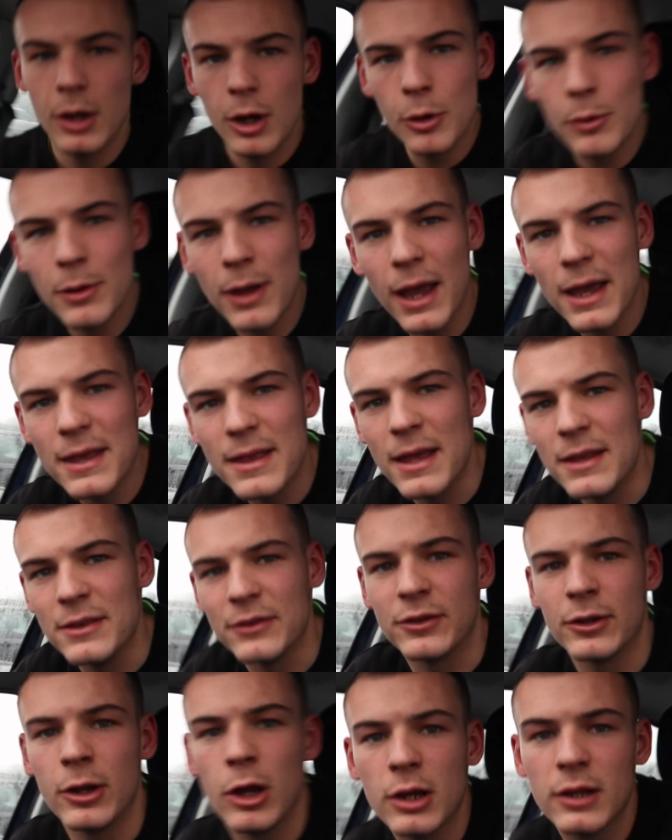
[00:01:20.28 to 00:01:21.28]
Okay then,
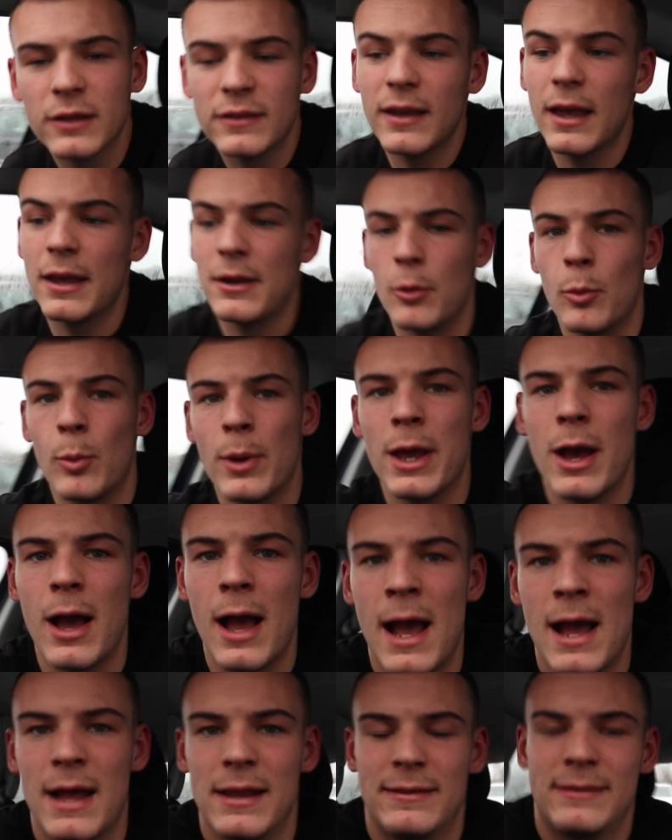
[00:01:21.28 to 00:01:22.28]
so like I said, we are at